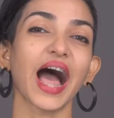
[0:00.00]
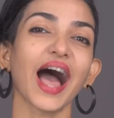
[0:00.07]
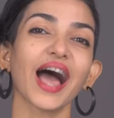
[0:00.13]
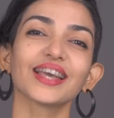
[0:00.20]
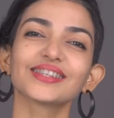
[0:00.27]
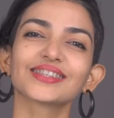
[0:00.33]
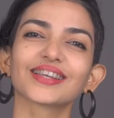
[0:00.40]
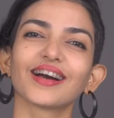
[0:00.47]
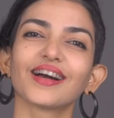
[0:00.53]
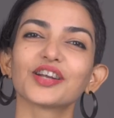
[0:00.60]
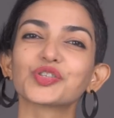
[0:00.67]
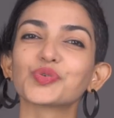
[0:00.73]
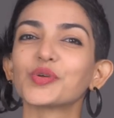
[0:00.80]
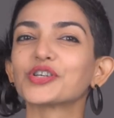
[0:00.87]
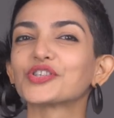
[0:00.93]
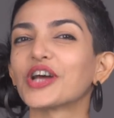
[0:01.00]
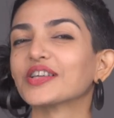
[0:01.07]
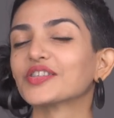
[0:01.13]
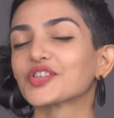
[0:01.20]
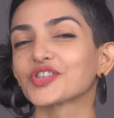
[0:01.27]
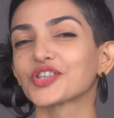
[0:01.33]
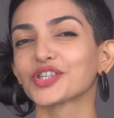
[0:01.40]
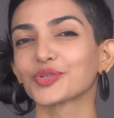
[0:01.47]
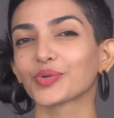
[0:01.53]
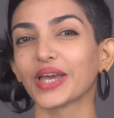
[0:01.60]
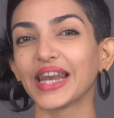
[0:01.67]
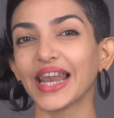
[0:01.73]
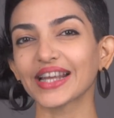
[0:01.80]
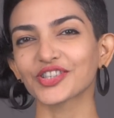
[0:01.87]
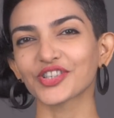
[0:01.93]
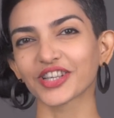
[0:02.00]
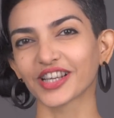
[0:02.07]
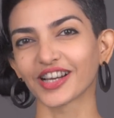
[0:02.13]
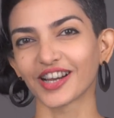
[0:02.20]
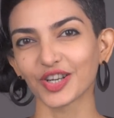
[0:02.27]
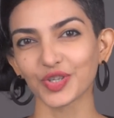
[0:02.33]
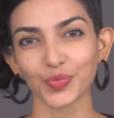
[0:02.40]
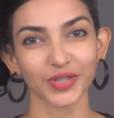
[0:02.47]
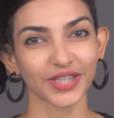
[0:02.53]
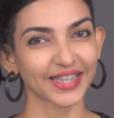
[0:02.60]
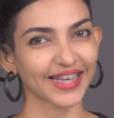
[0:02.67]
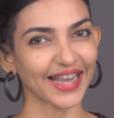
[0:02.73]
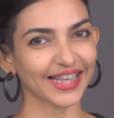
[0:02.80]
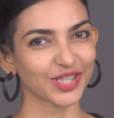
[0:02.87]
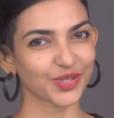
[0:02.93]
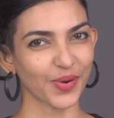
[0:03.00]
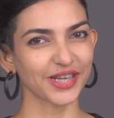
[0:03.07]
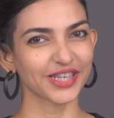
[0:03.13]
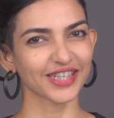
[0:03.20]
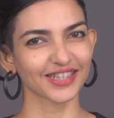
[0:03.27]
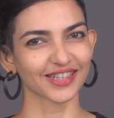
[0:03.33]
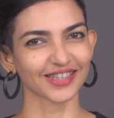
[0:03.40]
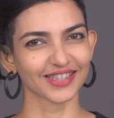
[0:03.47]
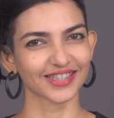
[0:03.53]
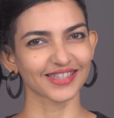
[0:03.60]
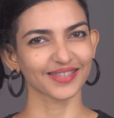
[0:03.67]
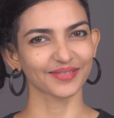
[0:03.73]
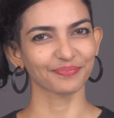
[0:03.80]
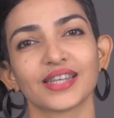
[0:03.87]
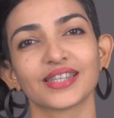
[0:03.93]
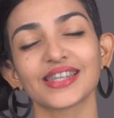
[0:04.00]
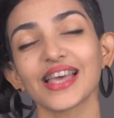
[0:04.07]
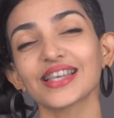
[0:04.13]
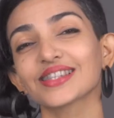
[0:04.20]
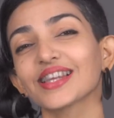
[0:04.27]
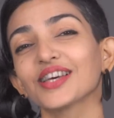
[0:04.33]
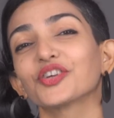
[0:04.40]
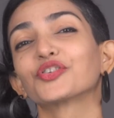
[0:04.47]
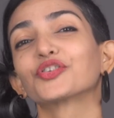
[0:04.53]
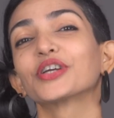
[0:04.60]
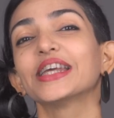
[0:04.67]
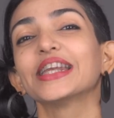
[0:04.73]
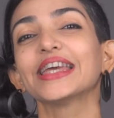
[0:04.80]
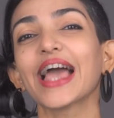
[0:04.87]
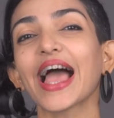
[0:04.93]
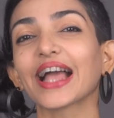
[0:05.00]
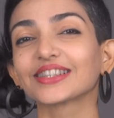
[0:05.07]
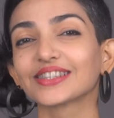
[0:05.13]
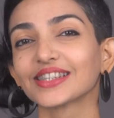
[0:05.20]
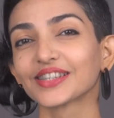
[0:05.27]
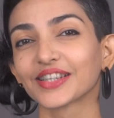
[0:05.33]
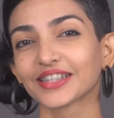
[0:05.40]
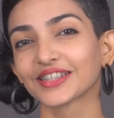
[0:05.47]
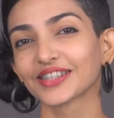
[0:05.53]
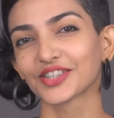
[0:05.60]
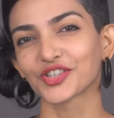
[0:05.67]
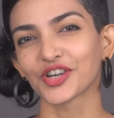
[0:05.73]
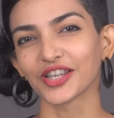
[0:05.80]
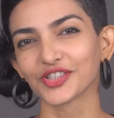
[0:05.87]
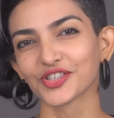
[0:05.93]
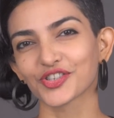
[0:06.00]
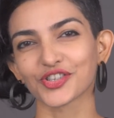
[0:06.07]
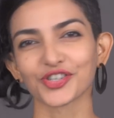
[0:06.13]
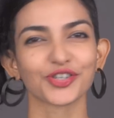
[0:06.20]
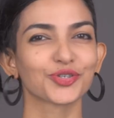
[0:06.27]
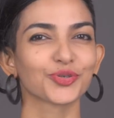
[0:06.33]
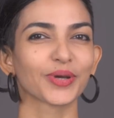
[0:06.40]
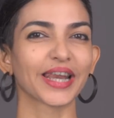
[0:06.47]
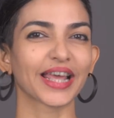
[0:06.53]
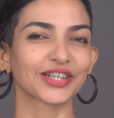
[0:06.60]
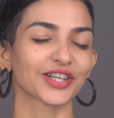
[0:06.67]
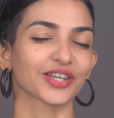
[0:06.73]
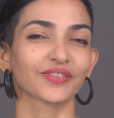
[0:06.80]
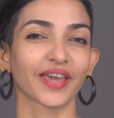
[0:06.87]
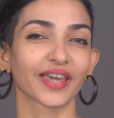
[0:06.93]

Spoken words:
Ice cars will transition to electric cars within the next 20 years. Tesla really accelerated the transition to electric